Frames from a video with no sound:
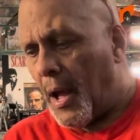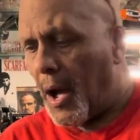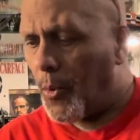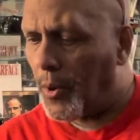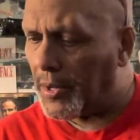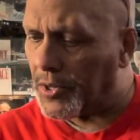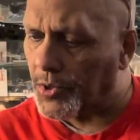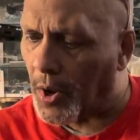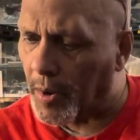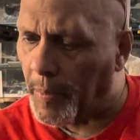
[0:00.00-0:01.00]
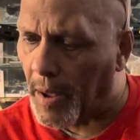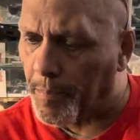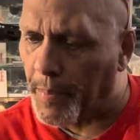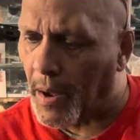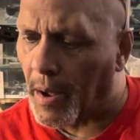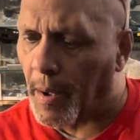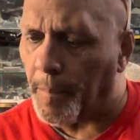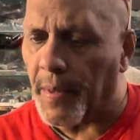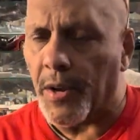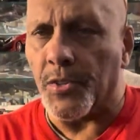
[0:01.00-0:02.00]
I wanted to talk about
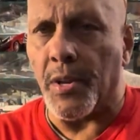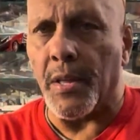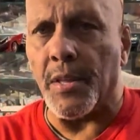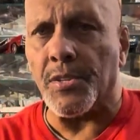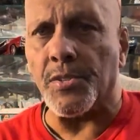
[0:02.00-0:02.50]
this